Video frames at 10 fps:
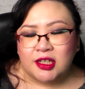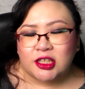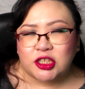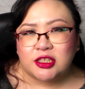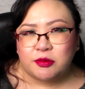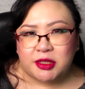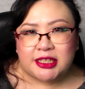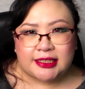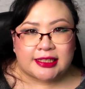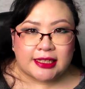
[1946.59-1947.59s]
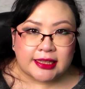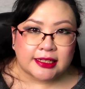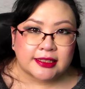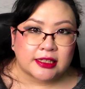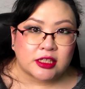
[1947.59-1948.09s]
and she immediately
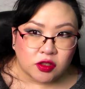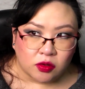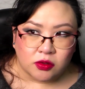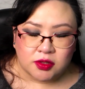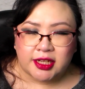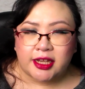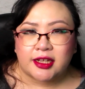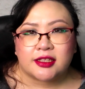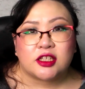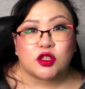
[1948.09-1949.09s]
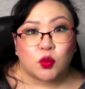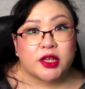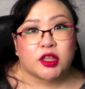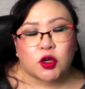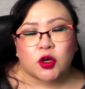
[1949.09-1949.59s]
thinks that it's Kosuke because he's
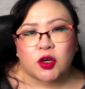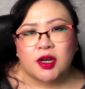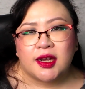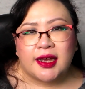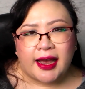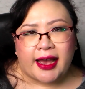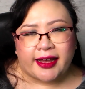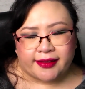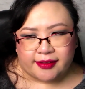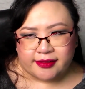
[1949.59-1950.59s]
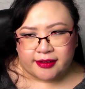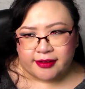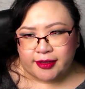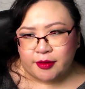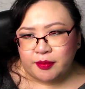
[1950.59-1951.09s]
with her at the
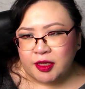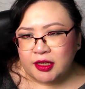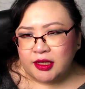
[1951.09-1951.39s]
time,